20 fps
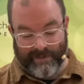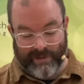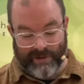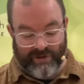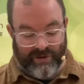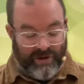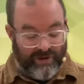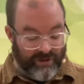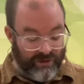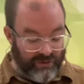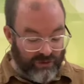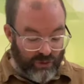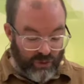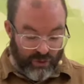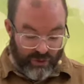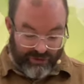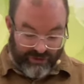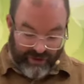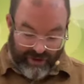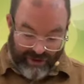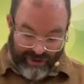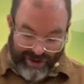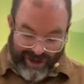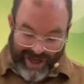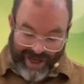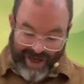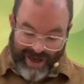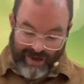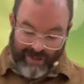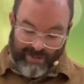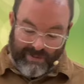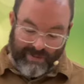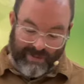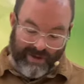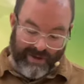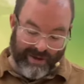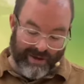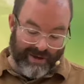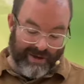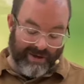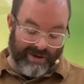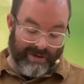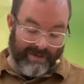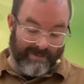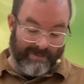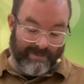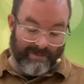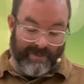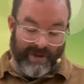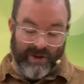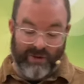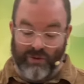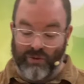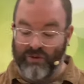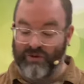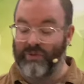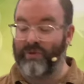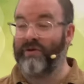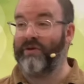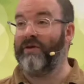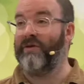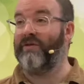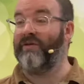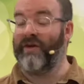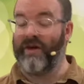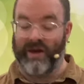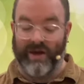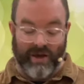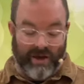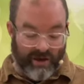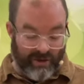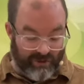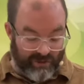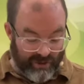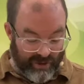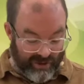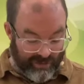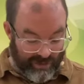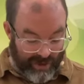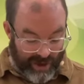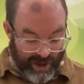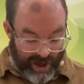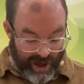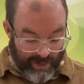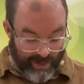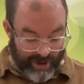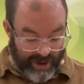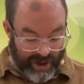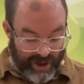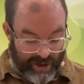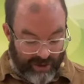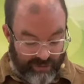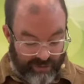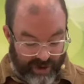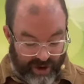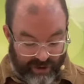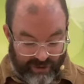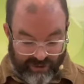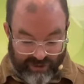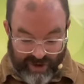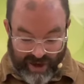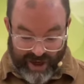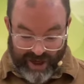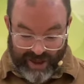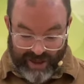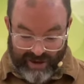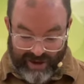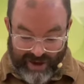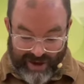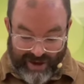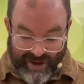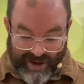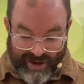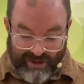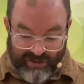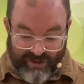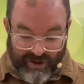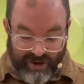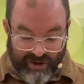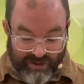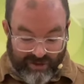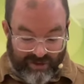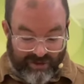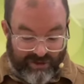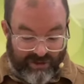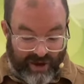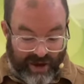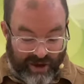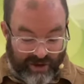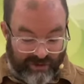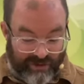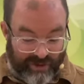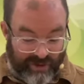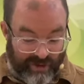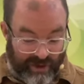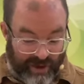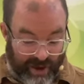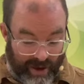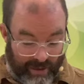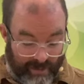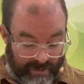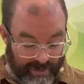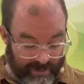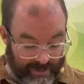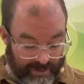Jesus knows their game, he knows what they're thinking. And so let's pick it up again in verse 9. Jesus says to them,